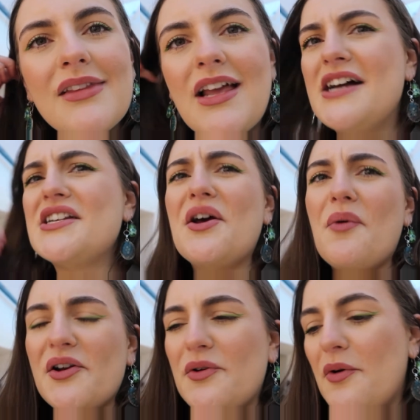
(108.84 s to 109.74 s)
I don't know
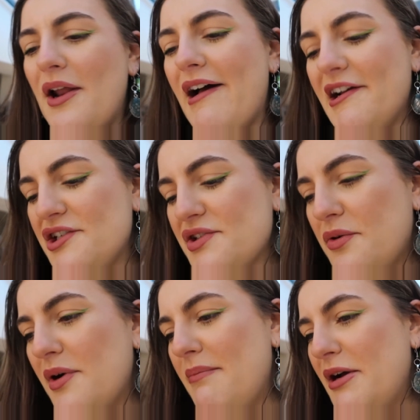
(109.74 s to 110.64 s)
what I'd call it. I just
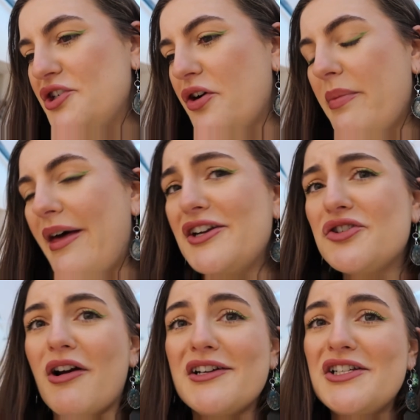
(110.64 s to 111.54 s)
call it my job that I
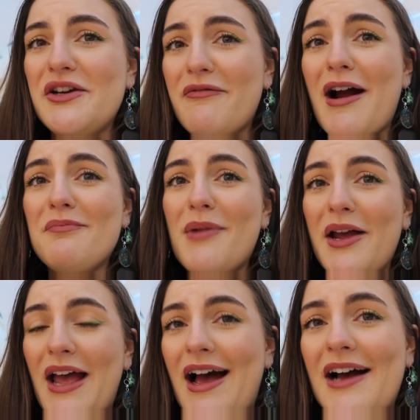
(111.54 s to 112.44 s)
try to do around
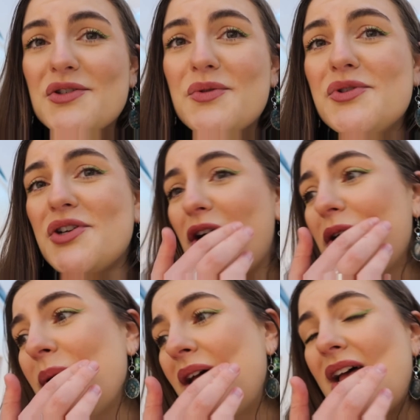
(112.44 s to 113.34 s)
my actual
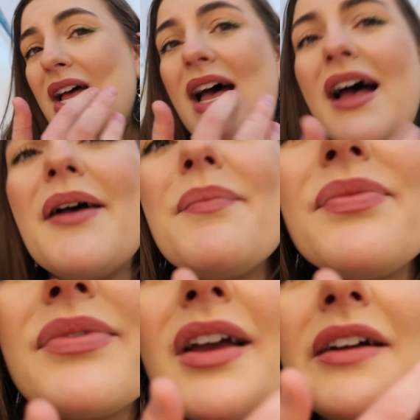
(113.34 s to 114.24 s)
job.
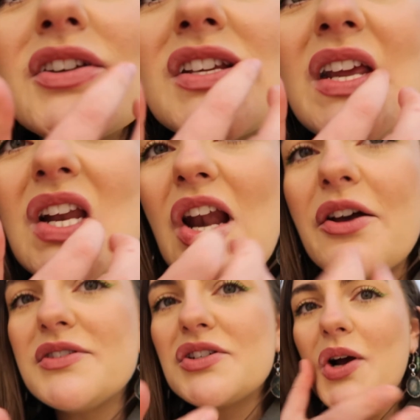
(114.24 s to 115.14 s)
I've just eaten
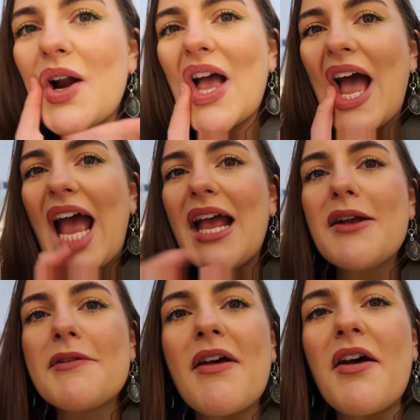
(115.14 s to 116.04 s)
loads of chocolate cake,
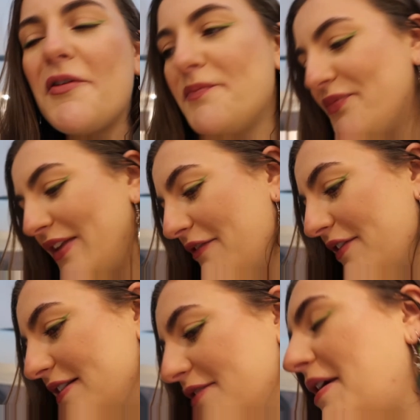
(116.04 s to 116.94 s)
so if
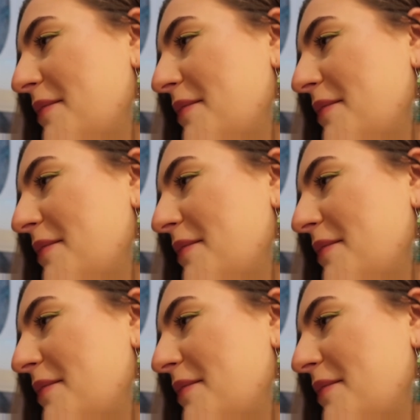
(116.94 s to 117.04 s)
it's around